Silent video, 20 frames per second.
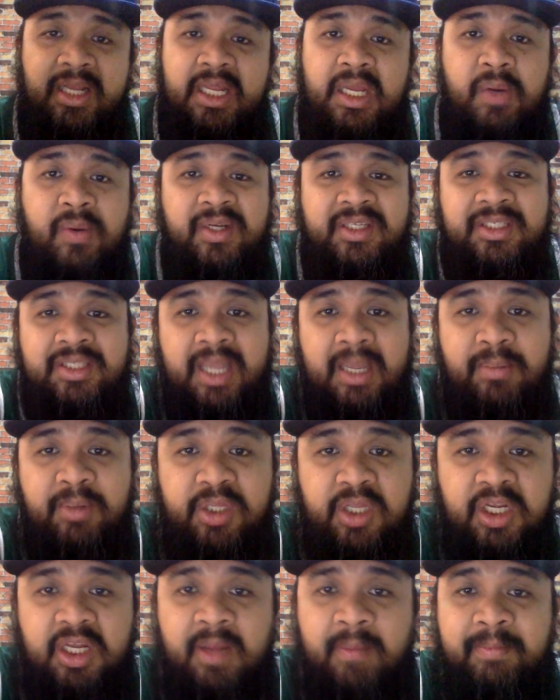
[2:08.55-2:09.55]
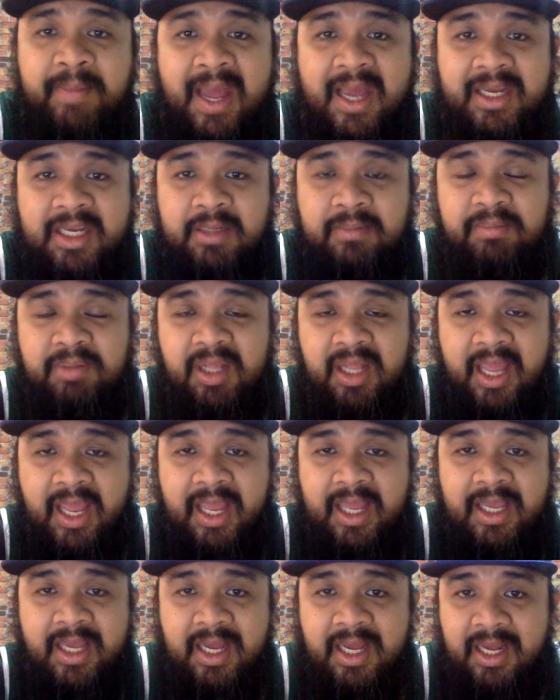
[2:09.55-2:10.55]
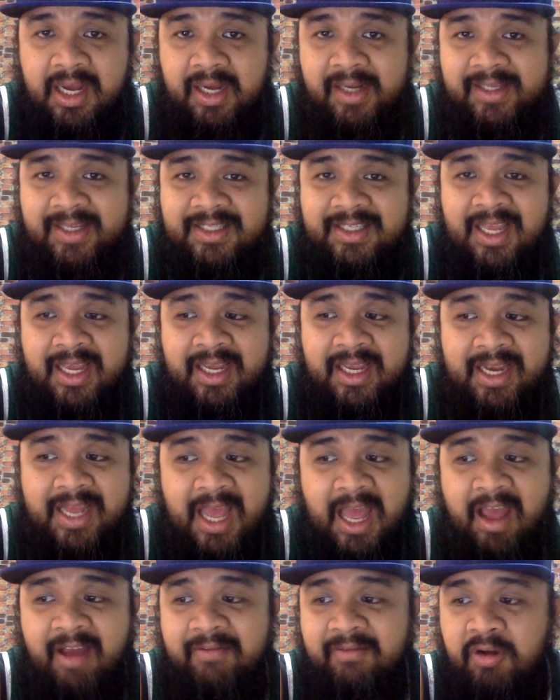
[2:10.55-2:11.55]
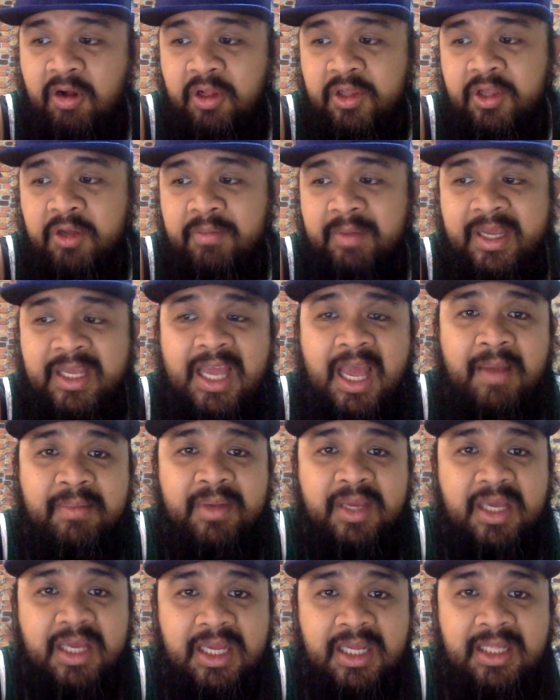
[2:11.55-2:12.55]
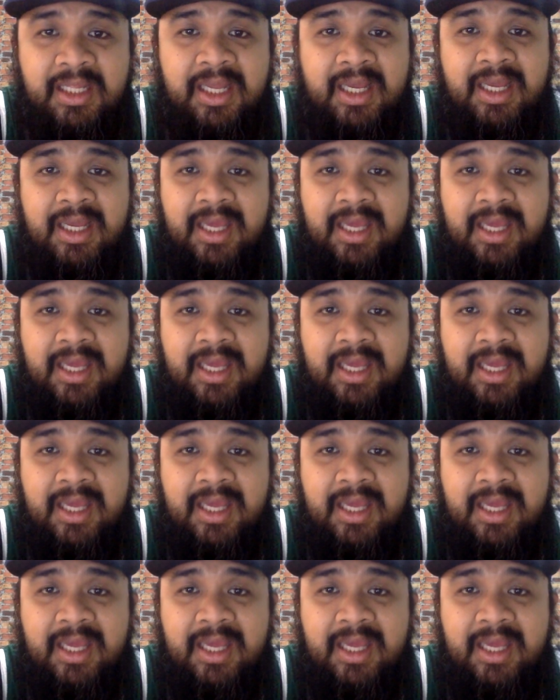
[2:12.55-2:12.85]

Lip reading: and he wasn't able to come back and play on the second half, although Miami Heat